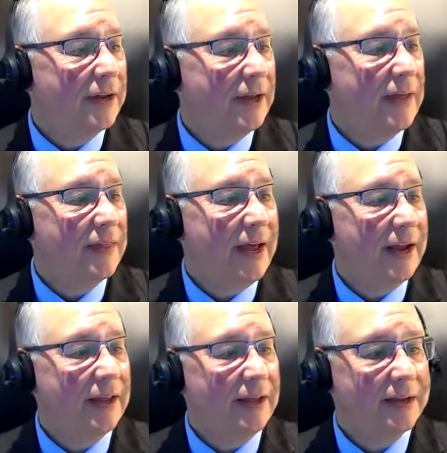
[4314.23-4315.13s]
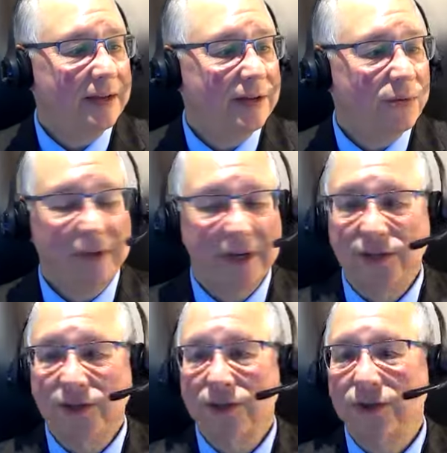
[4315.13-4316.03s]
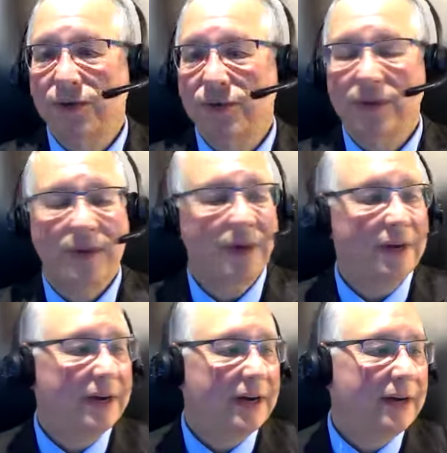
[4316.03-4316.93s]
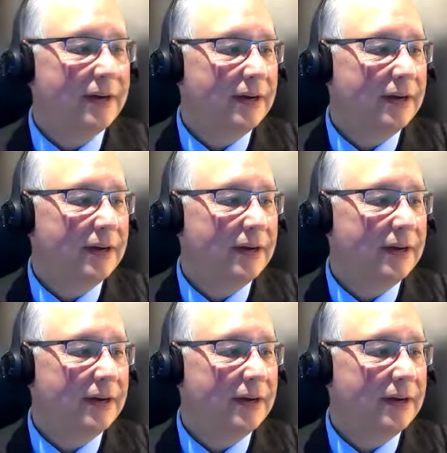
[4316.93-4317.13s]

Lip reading: and that relates to the